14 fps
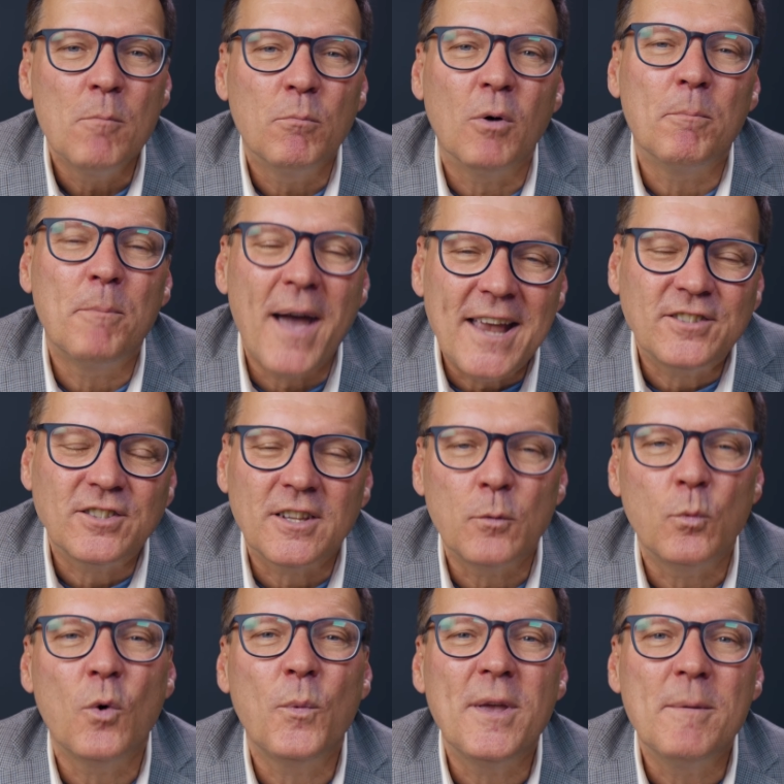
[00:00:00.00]
But basically,
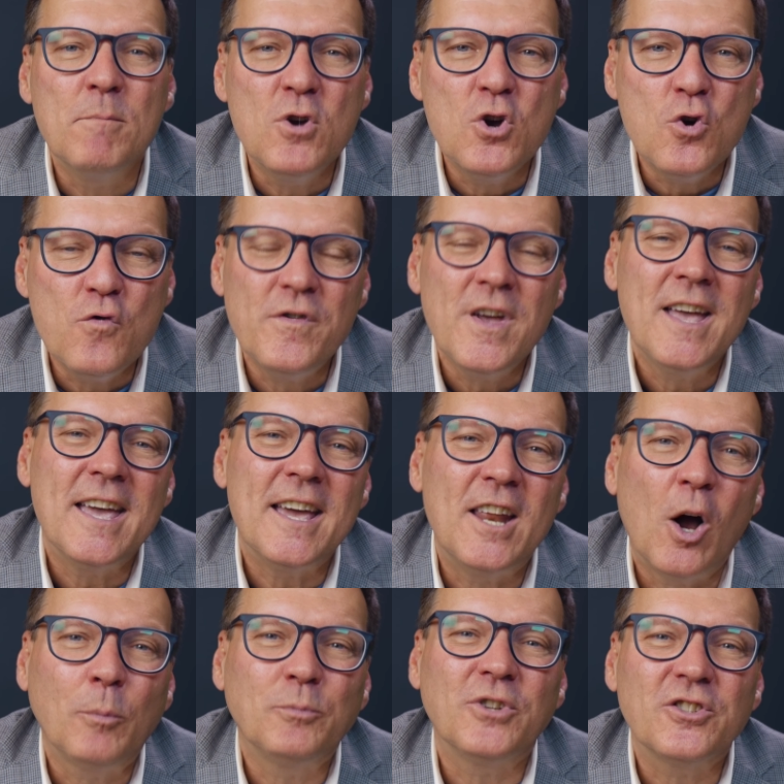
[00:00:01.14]
when we move, it
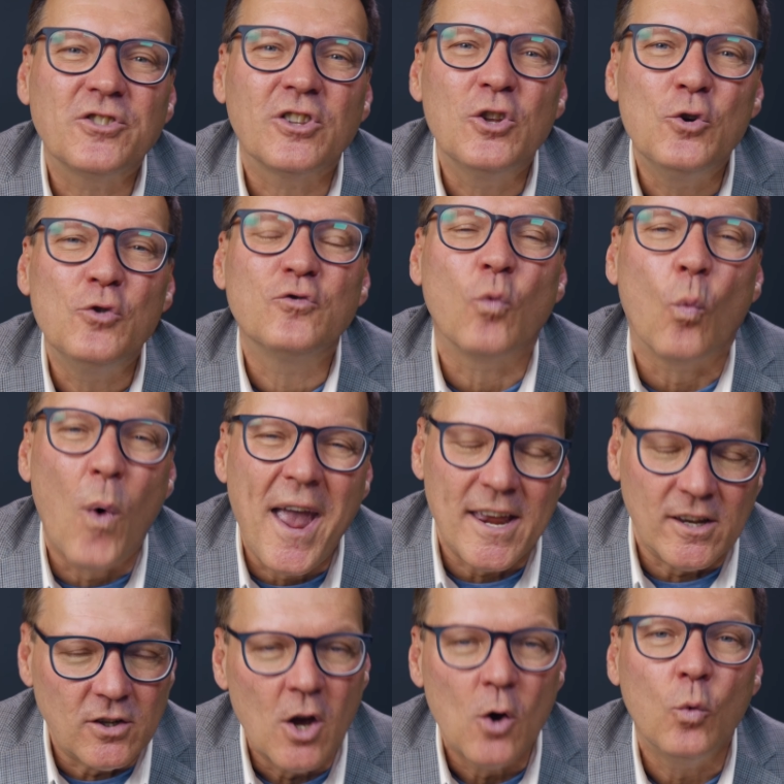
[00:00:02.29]
helps us lose
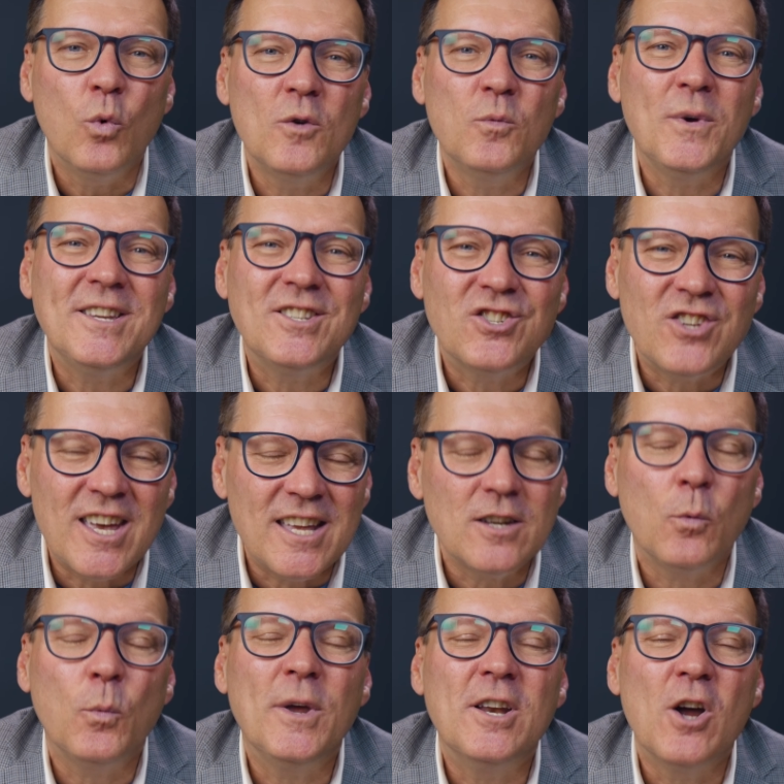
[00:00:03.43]
weight. When we
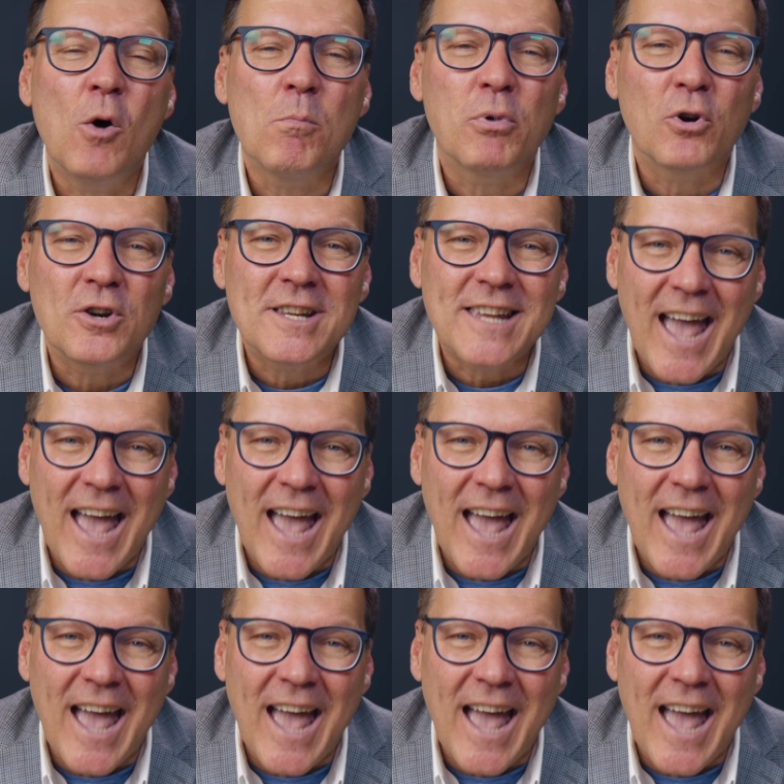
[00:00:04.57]
sit, we don't burn